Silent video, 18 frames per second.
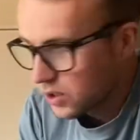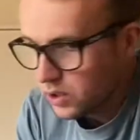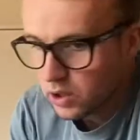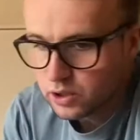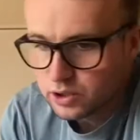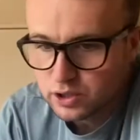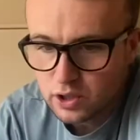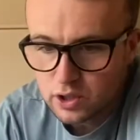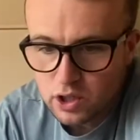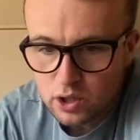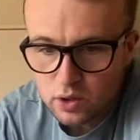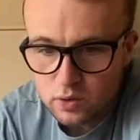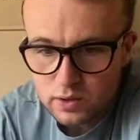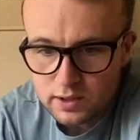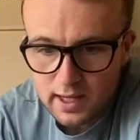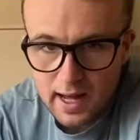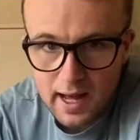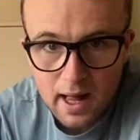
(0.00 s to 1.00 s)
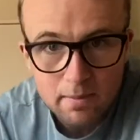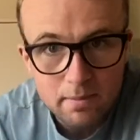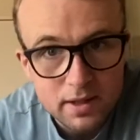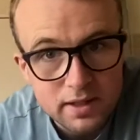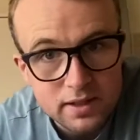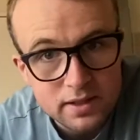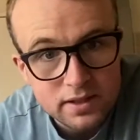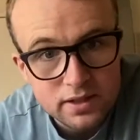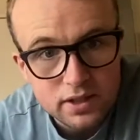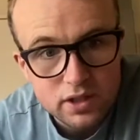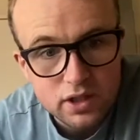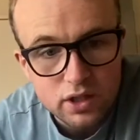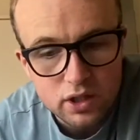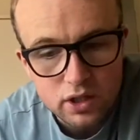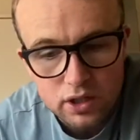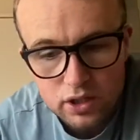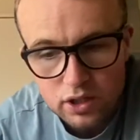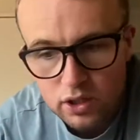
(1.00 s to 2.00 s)
also use almond, you
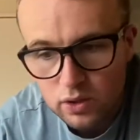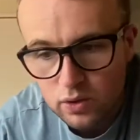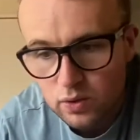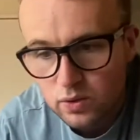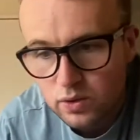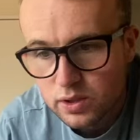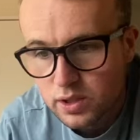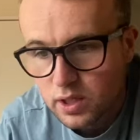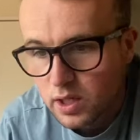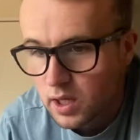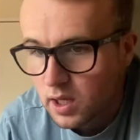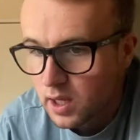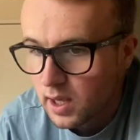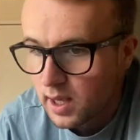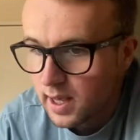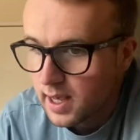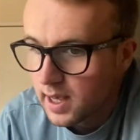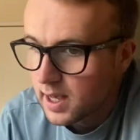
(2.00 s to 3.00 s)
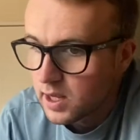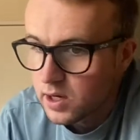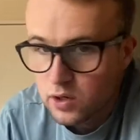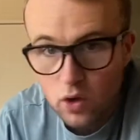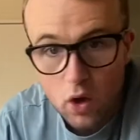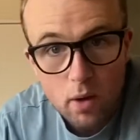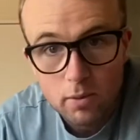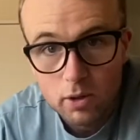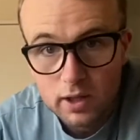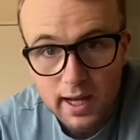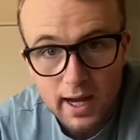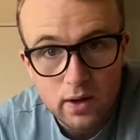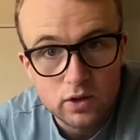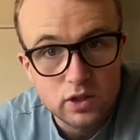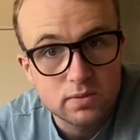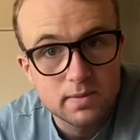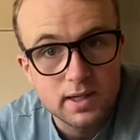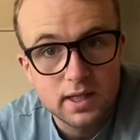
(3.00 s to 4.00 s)
can use normal
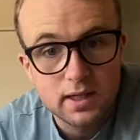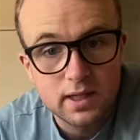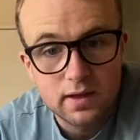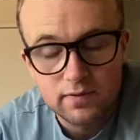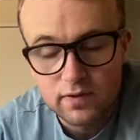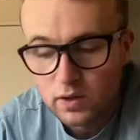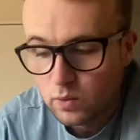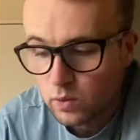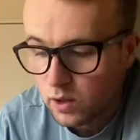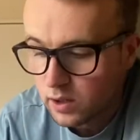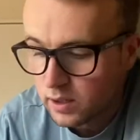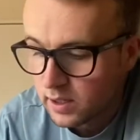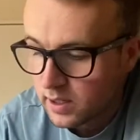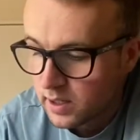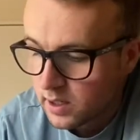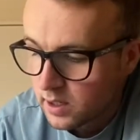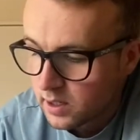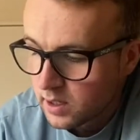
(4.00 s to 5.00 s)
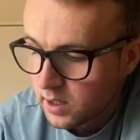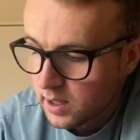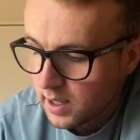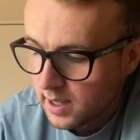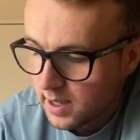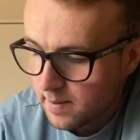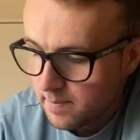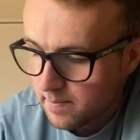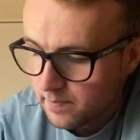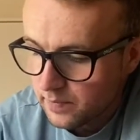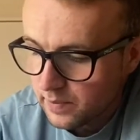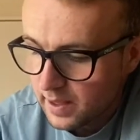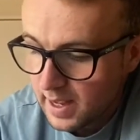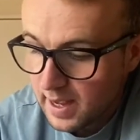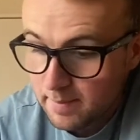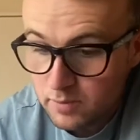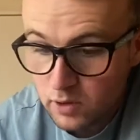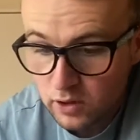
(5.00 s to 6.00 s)
cow's milk if you want.
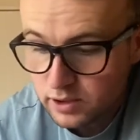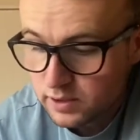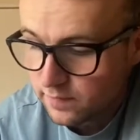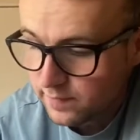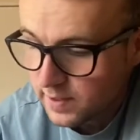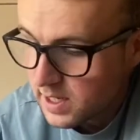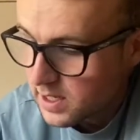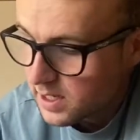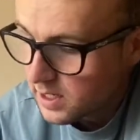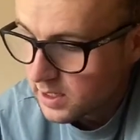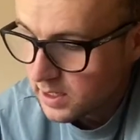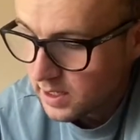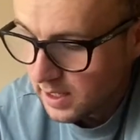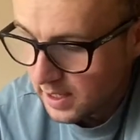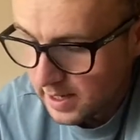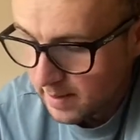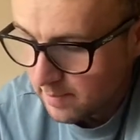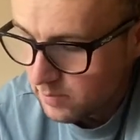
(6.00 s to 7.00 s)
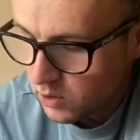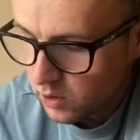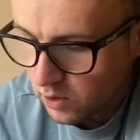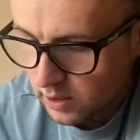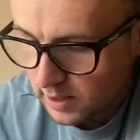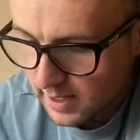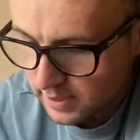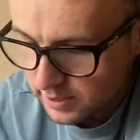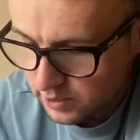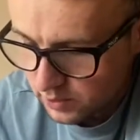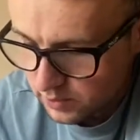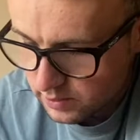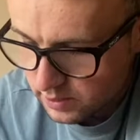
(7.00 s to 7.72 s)
I'm not a vegan and I'm not lactose